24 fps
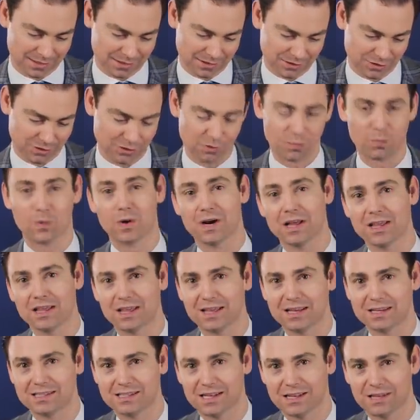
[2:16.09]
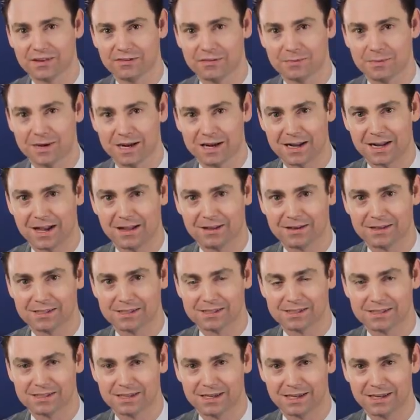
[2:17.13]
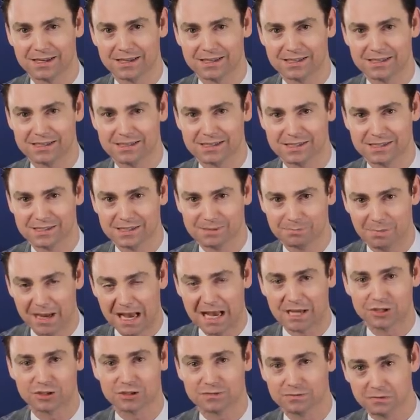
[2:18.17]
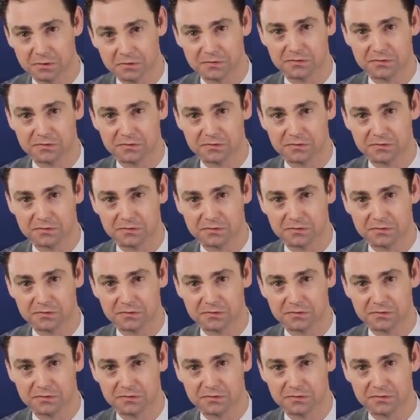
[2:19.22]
you know, one of the things I love about Alex is his passion for